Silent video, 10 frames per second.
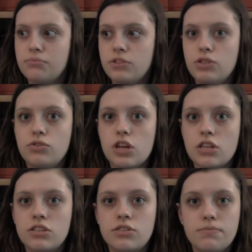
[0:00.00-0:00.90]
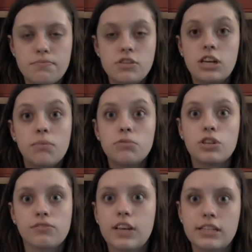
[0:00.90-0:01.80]
you just dumped
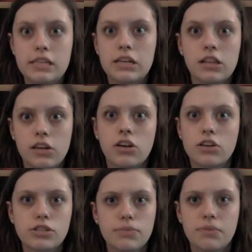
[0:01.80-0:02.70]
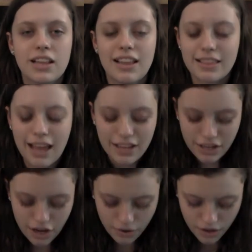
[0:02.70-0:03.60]
your face in glitter or something like that,
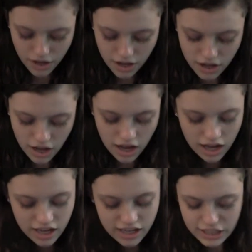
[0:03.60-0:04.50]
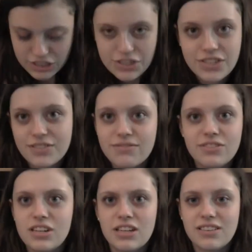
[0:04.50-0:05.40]
you know? It's
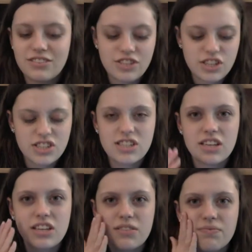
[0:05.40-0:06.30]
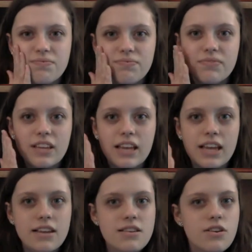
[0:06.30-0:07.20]
just,
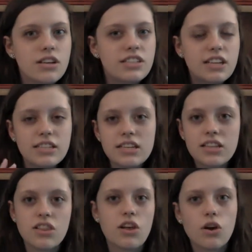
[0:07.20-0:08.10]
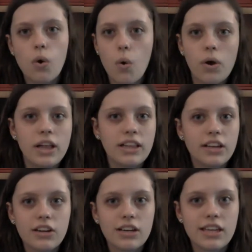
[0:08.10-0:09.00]
it doesn't look
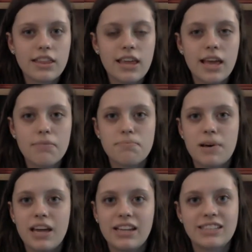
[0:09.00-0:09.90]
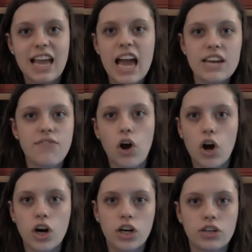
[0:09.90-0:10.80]
oily or anything, but it's kind of a
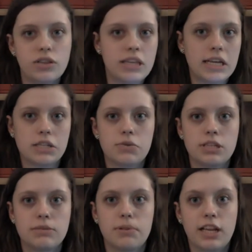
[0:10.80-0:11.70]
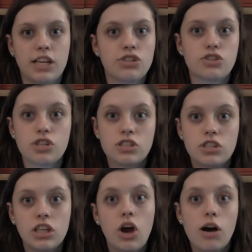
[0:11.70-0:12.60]
hard thing to explain. It's just
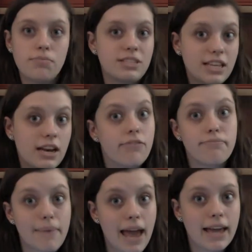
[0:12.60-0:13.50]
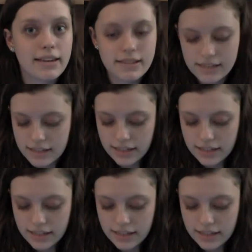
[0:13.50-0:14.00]
the opposite of matte.